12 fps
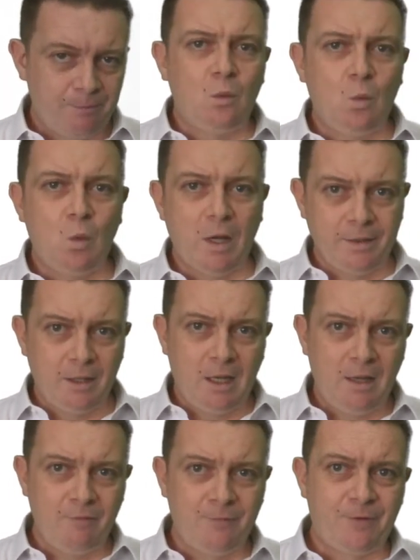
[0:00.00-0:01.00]
1.
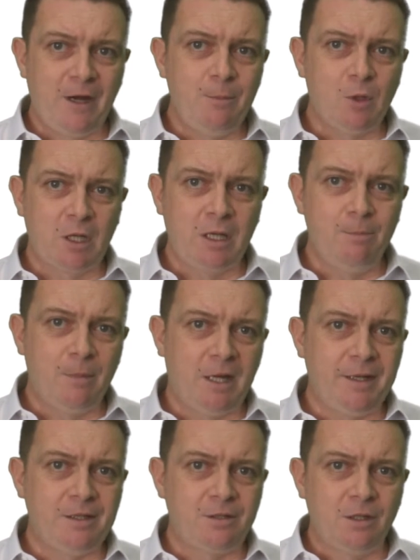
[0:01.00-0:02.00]
Have a framework in
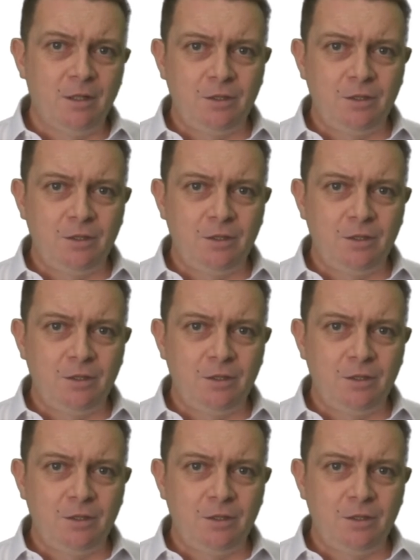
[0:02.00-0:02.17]
mind.